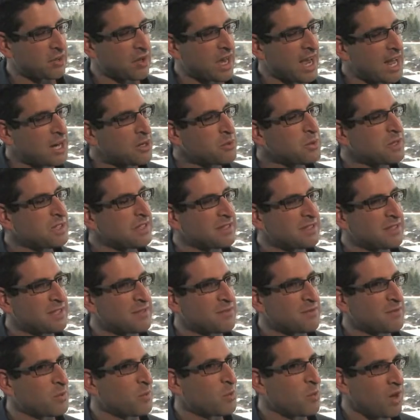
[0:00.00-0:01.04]
How do we
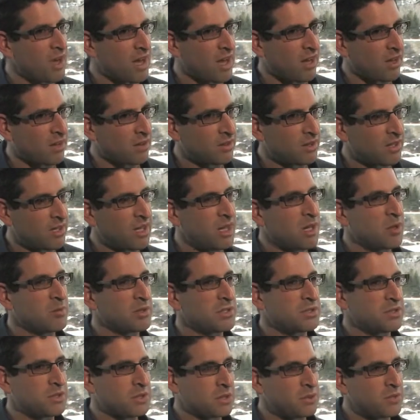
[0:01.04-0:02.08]
live well,
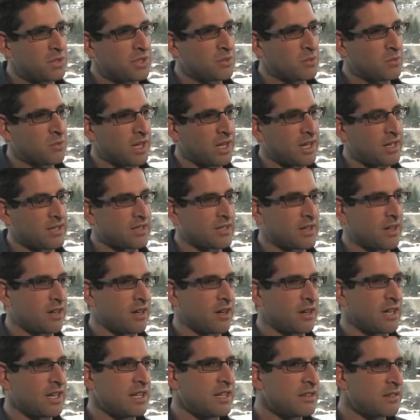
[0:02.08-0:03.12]
but do it in ways that
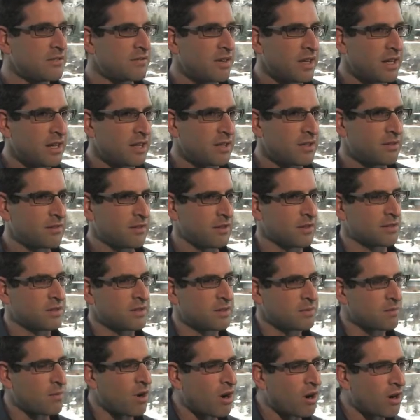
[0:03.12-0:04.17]
are innovative or
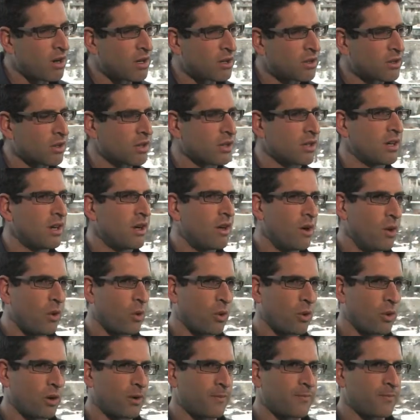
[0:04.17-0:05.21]
smart
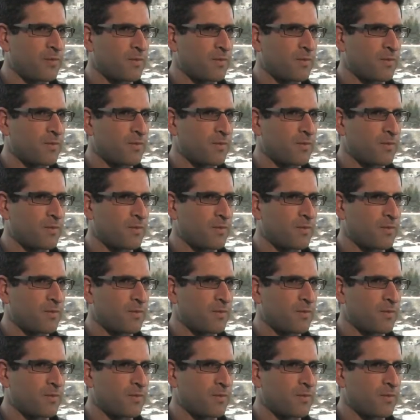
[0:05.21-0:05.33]
or